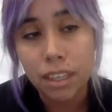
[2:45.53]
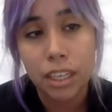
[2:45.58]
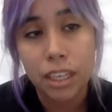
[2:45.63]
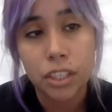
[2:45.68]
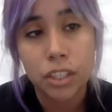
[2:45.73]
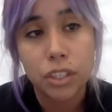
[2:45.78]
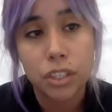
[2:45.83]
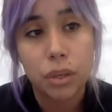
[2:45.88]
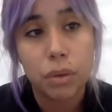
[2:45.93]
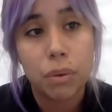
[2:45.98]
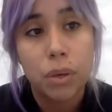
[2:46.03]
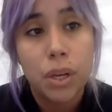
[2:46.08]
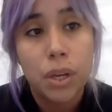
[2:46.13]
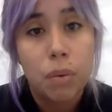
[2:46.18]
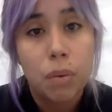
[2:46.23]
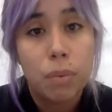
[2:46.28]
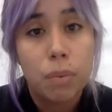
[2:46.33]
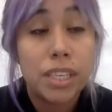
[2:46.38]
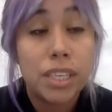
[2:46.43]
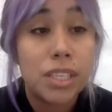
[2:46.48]
And so
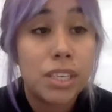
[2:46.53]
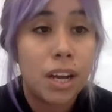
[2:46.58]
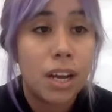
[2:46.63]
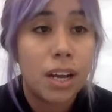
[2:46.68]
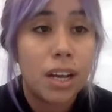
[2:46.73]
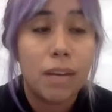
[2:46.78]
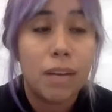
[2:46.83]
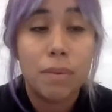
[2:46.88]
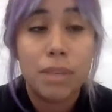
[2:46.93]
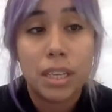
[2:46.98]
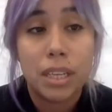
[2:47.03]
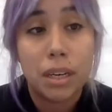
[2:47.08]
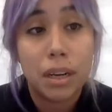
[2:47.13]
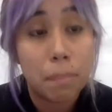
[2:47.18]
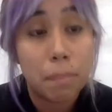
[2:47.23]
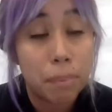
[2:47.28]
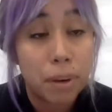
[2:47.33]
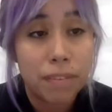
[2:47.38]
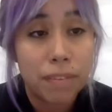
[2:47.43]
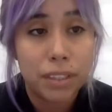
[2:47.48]
we saw it was a
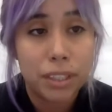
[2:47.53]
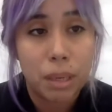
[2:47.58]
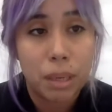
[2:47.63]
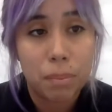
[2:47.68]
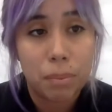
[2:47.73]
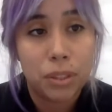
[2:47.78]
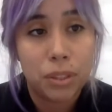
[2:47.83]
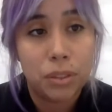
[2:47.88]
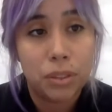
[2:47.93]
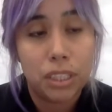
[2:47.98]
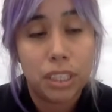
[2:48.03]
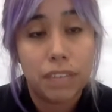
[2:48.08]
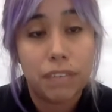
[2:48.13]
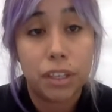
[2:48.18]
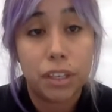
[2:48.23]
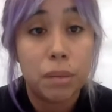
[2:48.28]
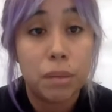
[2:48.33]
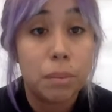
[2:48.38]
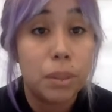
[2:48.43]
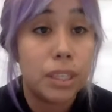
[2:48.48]
perfect opportunity for
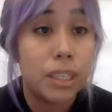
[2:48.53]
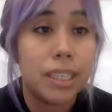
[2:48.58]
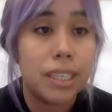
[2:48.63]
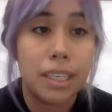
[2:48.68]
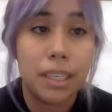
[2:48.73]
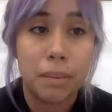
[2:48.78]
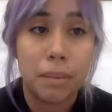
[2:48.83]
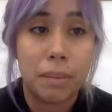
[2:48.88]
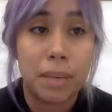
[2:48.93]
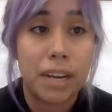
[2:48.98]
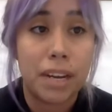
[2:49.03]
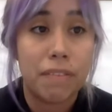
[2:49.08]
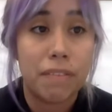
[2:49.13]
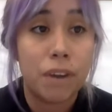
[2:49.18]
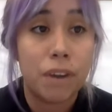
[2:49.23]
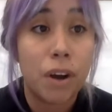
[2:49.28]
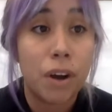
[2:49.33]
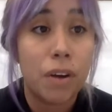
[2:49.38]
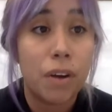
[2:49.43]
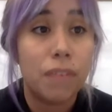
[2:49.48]
community to get
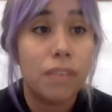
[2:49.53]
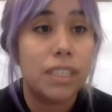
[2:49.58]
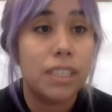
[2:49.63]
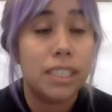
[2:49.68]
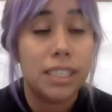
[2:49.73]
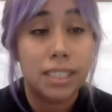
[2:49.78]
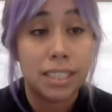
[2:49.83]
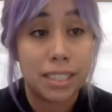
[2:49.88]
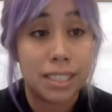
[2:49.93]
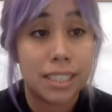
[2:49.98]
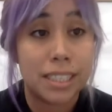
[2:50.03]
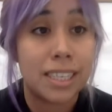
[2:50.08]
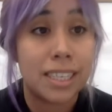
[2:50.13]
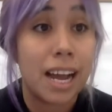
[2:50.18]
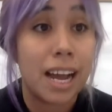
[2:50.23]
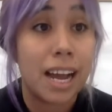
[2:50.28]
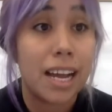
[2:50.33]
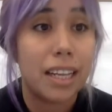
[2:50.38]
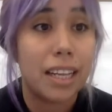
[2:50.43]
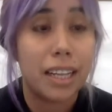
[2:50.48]
involved and to
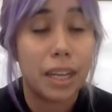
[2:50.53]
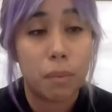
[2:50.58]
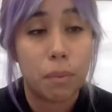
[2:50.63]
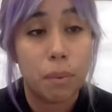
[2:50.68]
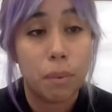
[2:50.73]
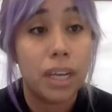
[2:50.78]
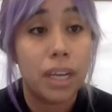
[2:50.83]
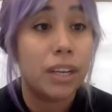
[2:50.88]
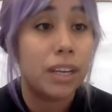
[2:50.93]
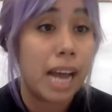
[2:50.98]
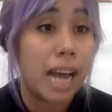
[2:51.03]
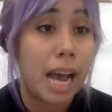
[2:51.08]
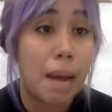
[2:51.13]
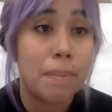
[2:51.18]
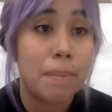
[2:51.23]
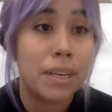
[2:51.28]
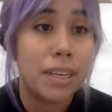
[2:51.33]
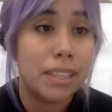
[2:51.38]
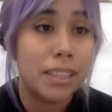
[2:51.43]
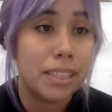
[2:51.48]
decide like what could
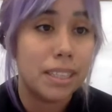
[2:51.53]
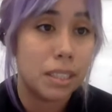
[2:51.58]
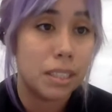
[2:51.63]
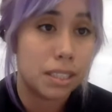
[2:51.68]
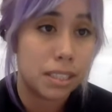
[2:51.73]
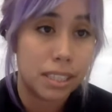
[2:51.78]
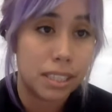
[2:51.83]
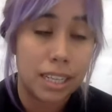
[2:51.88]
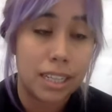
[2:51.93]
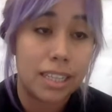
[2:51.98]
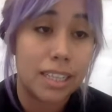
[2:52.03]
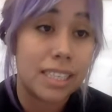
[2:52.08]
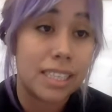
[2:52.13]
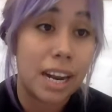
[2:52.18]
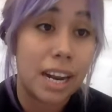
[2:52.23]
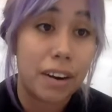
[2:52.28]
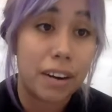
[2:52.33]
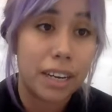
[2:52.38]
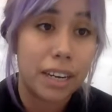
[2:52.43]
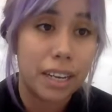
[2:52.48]
happen in this
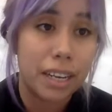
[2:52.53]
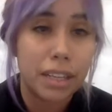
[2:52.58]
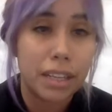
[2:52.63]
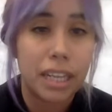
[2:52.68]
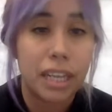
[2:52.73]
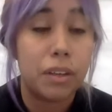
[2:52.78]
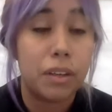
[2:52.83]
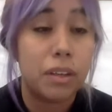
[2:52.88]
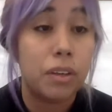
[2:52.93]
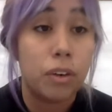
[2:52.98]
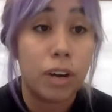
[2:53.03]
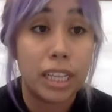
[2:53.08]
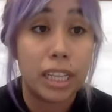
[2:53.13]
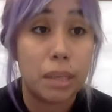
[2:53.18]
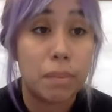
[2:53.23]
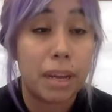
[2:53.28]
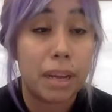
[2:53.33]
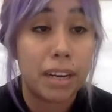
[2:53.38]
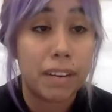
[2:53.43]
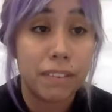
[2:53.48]
area that could
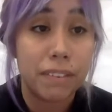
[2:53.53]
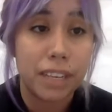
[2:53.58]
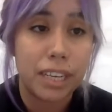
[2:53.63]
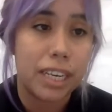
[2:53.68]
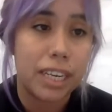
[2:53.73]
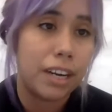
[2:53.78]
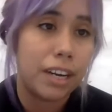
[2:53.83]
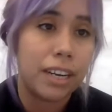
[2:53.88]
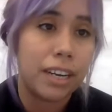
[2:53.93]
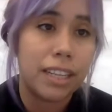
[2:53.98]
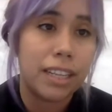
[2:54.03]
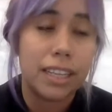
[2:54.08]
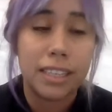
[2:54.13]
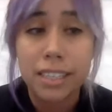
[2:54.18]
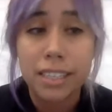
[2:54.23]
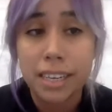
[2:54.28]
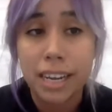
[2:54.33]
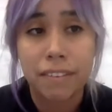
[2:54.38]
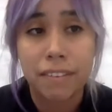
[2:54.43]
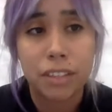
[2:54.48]
greatly benefit an area that
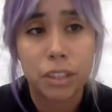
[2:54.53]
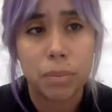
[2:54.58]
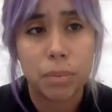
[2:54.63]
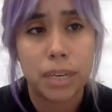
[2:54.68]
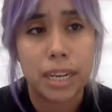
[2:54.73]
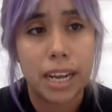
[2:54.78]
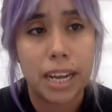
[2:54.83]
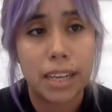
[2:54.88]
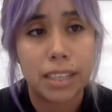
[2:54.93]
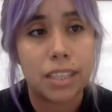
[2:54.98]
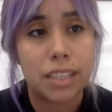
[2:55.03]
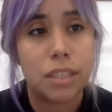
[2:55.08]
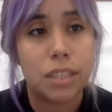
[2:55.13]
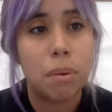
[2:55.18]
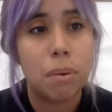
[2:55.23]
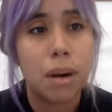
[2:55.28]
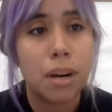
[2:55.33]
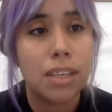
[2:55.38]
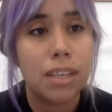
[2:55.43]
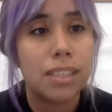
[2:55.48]
didn't have too many access to
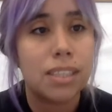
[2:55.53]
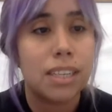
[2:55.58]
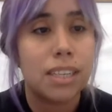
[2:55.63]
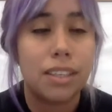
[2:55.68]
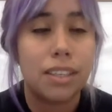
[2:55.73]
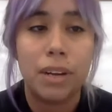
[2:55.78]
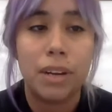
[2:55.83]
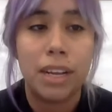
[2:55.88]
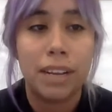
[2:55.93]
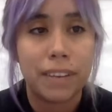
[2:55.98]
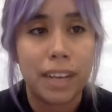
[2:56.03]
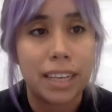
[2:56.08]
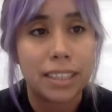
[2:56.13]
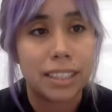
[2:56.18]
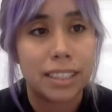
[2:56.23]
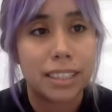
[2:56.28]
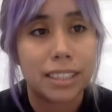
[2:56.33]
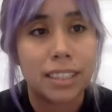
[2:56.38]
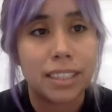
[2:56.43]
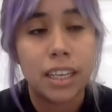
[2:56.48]
parks, that don't have
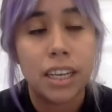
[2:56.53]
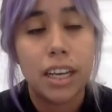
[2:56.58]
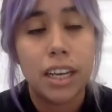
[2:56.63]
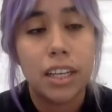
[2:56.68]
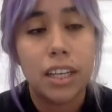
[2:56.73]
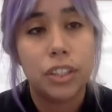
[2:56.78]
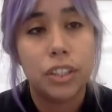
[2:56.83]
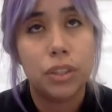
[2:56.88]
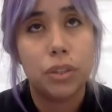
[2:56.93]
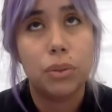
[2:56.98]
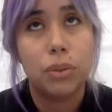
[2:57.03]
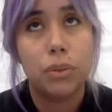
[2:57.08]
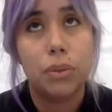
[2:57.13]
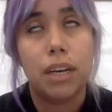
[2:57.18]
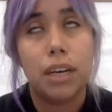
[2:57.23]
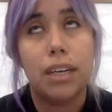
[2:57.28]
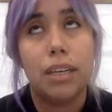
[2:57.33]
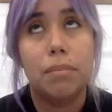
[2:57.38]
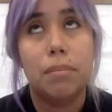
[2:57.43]
access to